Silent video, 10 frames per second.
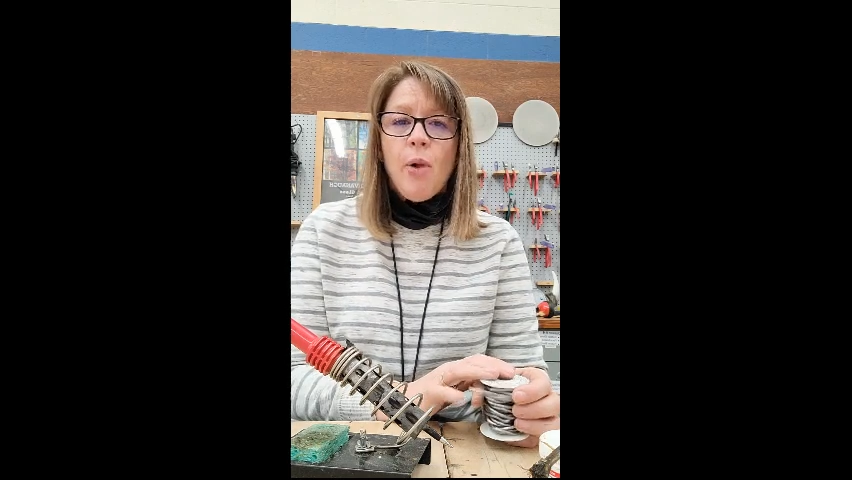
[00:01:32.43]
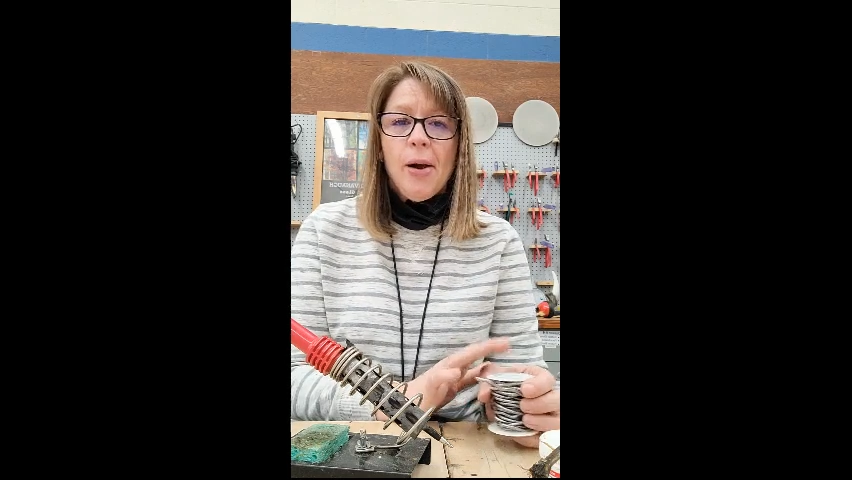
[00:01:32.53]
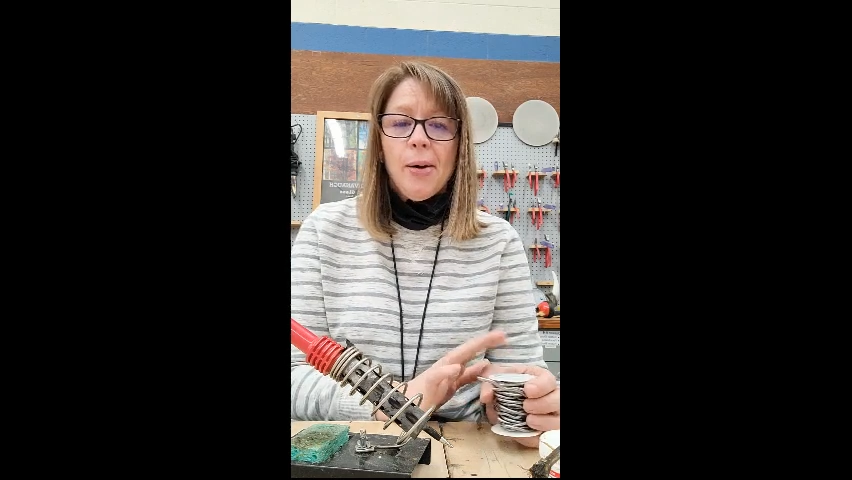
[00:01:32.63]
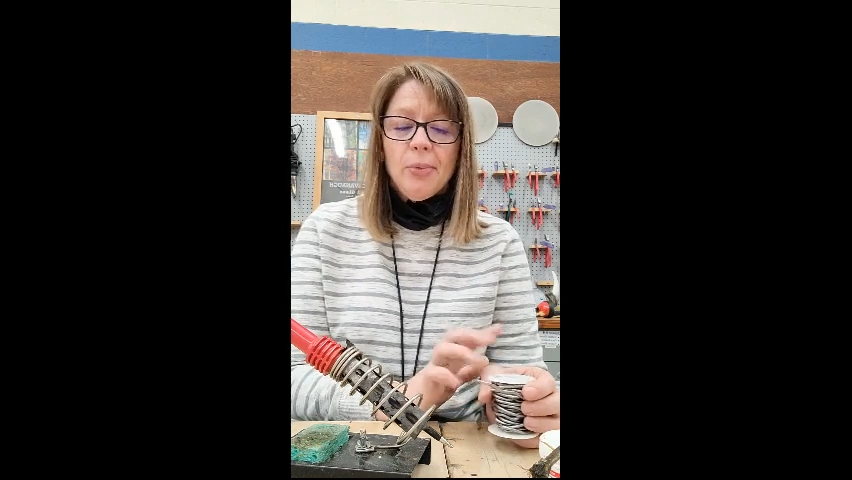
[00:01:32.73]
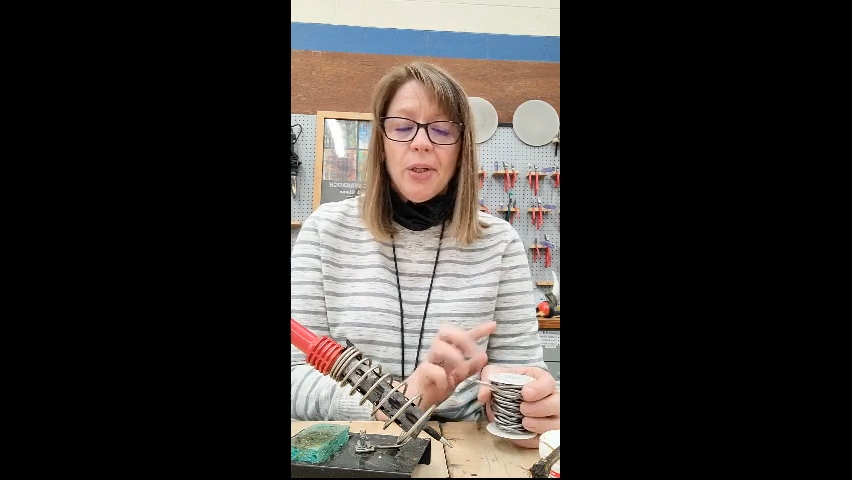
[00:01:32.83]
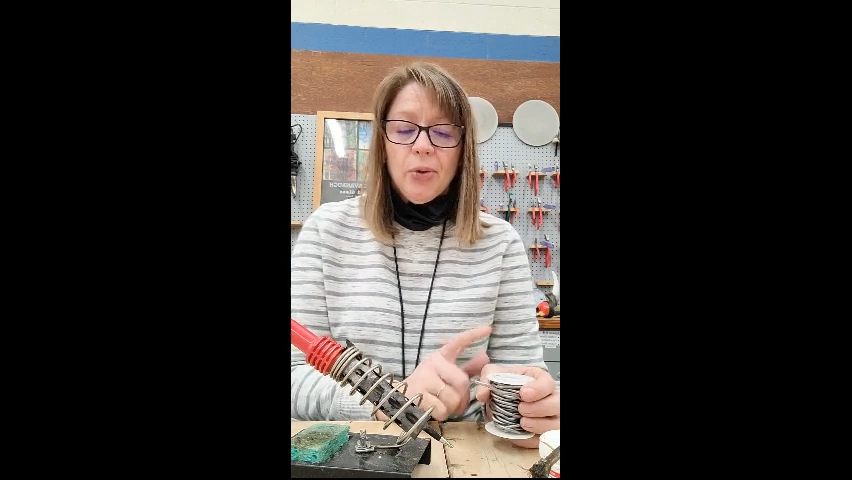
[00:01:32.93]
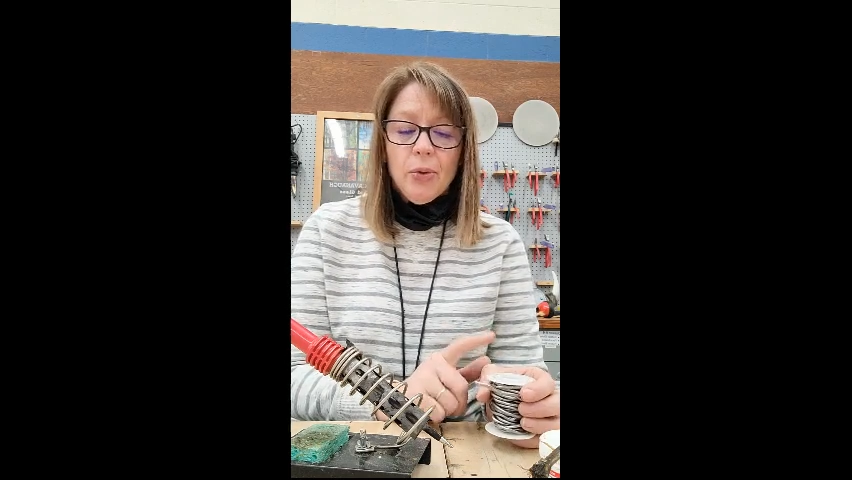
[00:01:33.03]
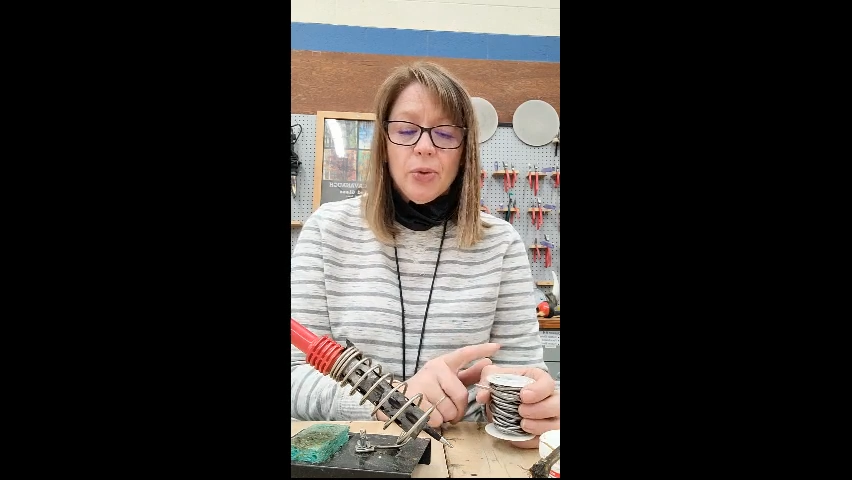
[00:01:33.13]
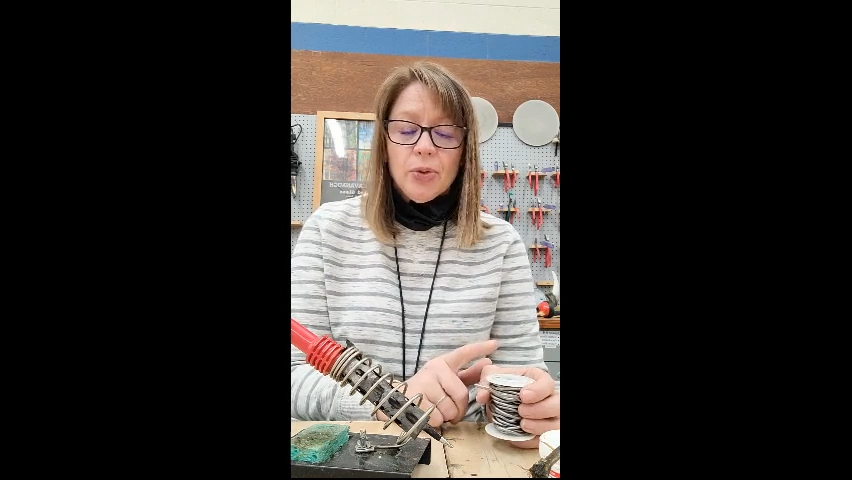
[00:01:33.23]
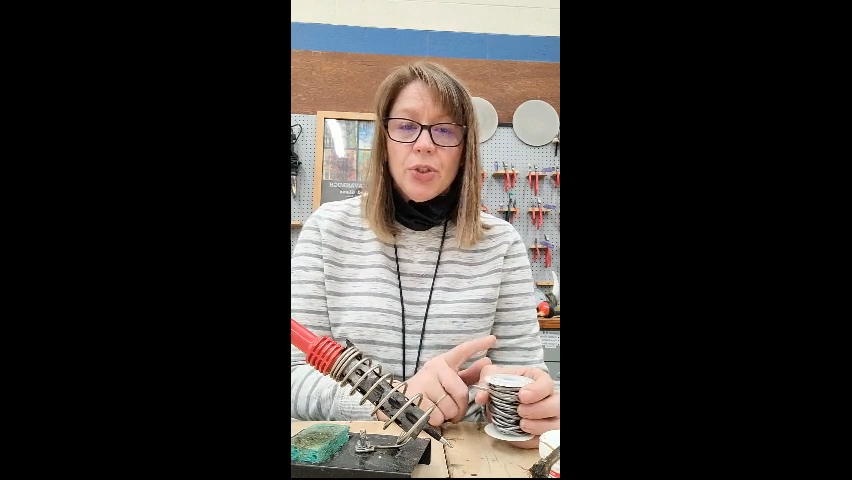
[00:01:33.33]
in
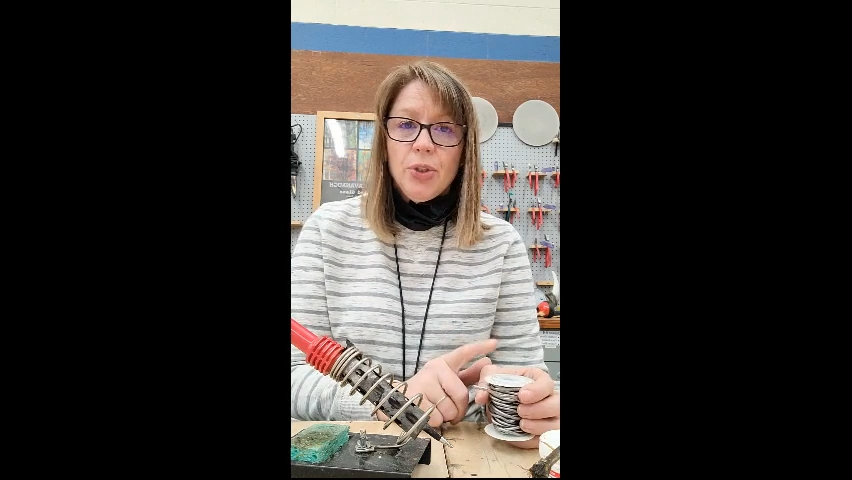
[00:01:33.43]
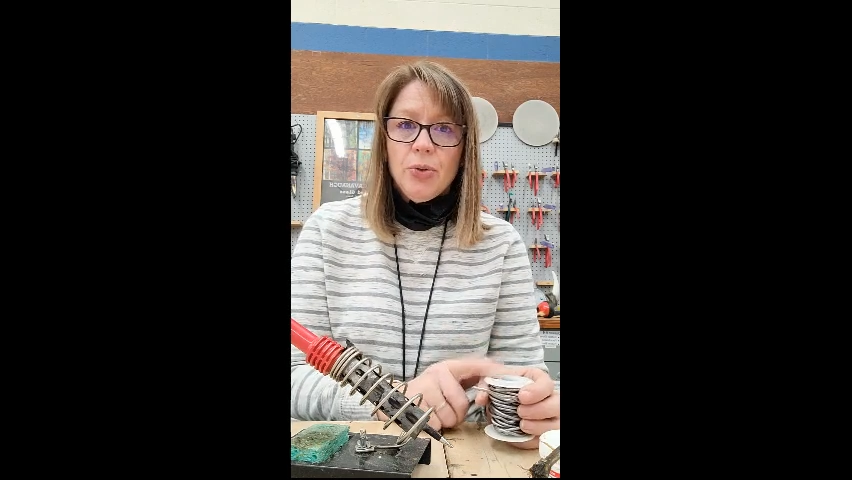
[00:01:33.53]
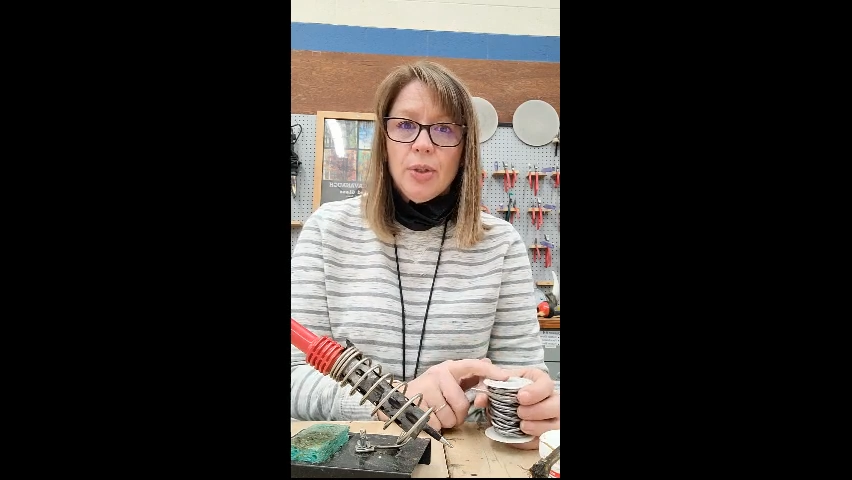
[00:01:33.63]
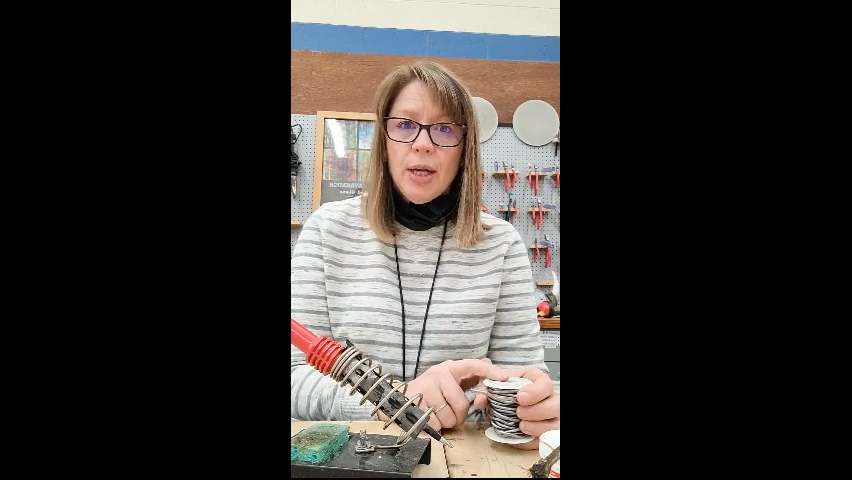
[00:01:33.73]
order to